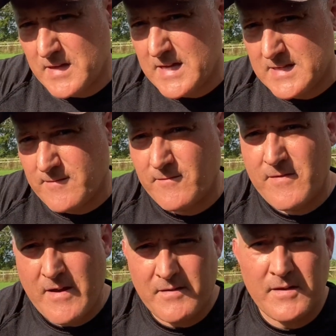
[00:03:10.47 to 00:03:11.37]
is
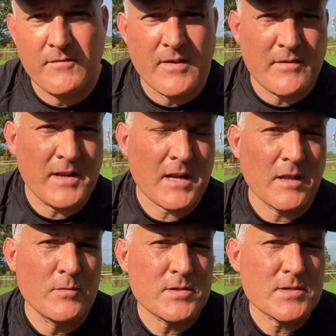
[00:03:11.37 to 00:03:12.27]
very
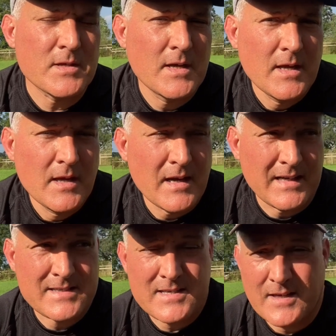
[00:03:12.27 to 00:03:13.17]
close, I'd
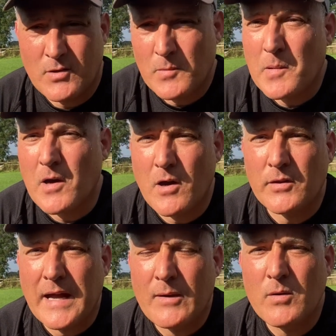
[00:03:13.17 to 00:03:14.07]
say, on a par
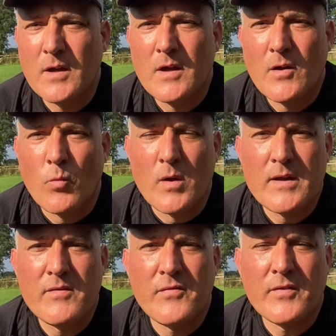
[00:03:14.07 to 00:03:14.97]
now
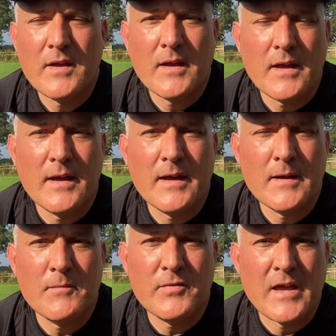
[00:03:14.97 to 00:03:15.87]
with
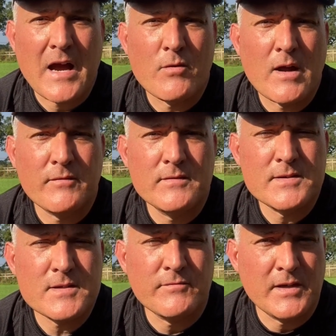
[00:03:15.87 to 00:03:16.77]

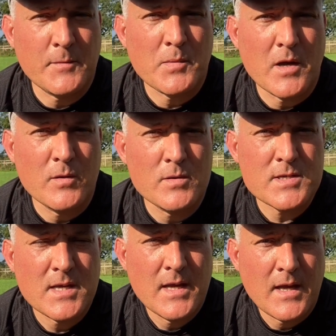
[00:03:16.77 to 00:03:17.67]
Fjällräven's Vida Pros.
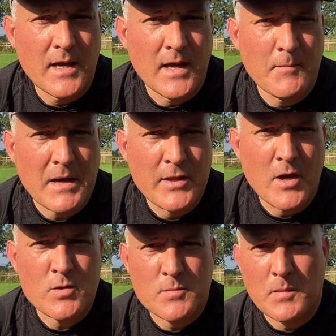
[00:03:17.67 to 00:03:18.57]
I
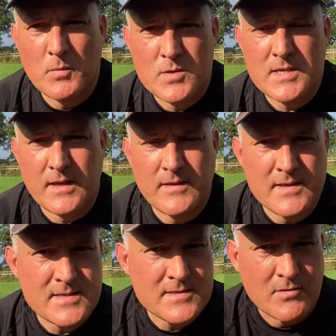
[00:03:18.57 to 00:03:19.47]
know some people will say
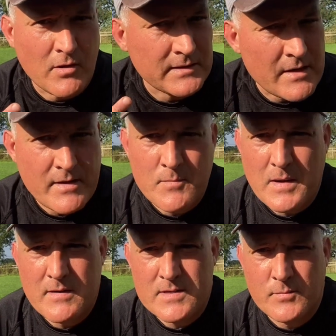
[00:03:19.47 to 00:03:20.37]
these is not a direct
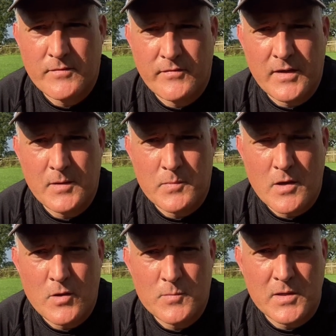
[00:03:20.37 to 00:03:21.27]
comparison with a Vida
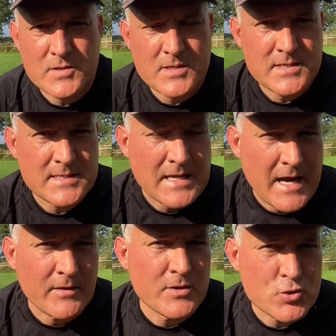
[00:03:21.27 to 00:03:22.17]
Pro because of the style
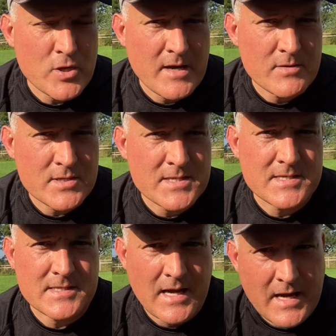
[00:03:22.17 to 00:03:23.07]
of the trousers. This
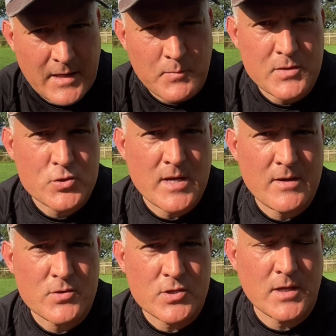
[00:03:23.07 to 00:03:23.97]
is a hybrid
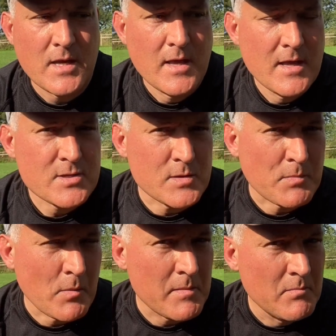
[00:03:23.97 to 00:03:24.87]
trouser, so it's
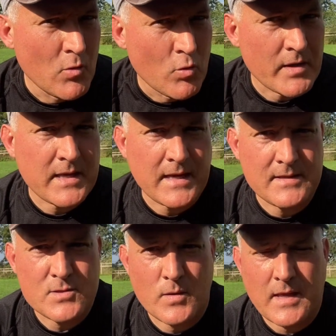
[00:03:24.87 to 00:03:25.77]
probably more akin
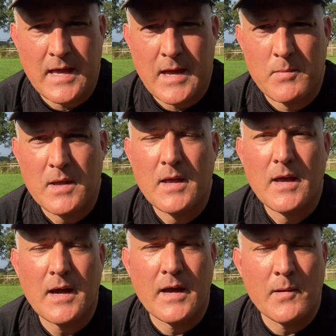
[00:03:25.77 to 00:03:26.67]
to a Ykk.
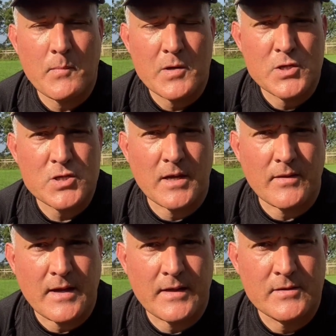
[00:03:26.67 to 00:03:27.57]
I appreciate
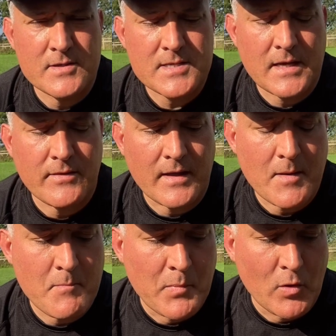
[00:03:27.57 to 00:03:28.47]
that and I understand that,
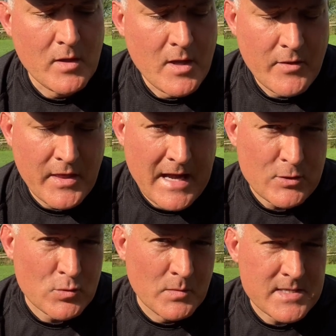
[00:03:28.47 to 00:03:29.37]
but the
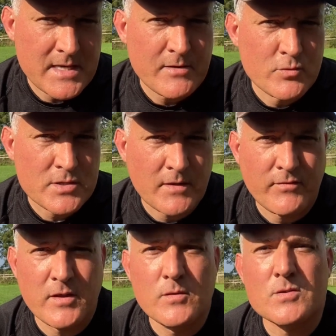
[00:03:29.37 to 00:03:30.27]
actual materials they've
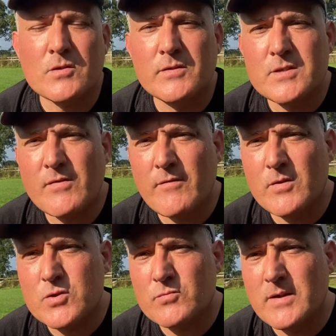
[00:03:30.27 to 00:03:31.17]
used on these
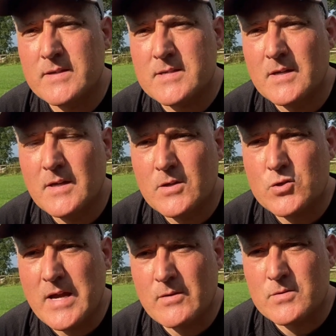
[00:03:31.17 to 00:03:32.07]
Revolution Race
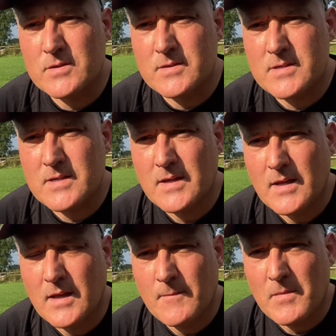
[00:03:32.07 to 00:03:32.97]
trousers,
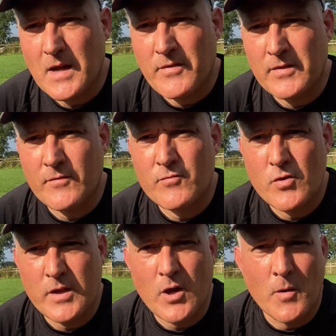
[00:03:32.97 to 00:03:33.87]
I think they've
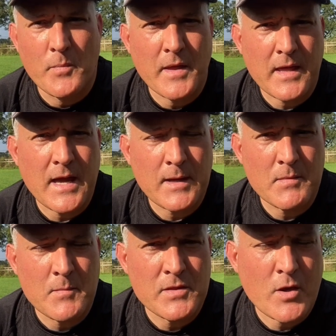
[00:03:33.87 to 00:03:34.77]
really upped the game. I
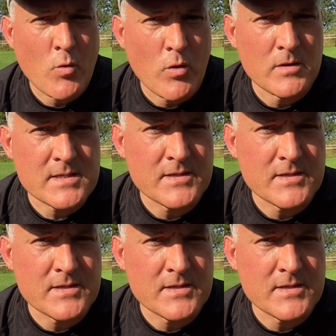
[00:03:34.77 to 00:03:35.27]
mean, the quality,